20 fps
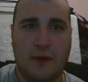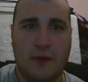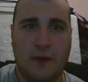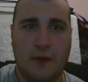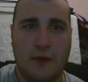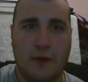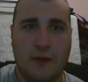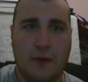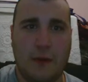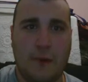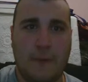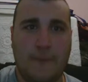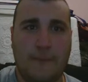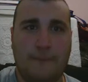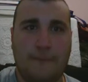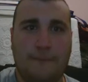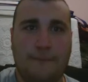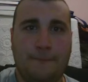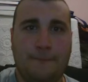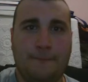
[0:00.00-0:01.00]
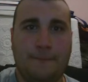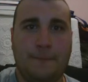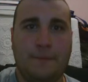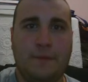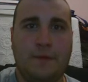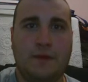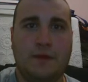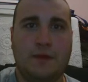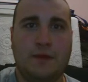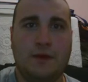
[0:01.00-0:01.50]

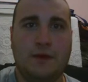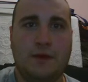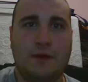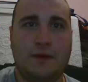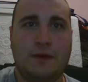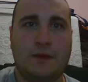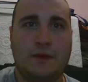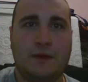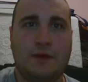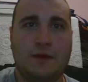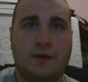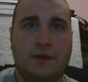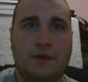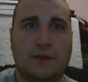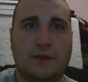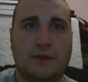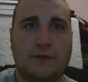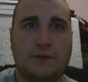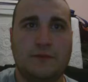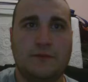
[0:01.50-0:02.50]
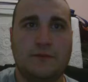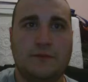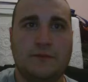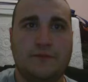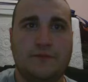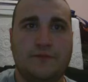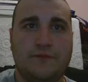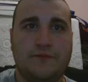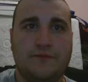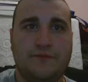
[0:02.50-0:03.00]

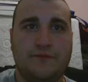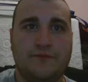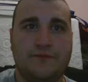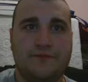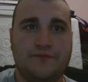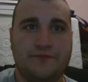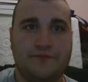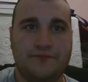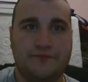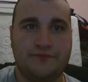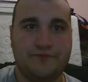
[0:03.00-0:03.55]
Nobody speaks.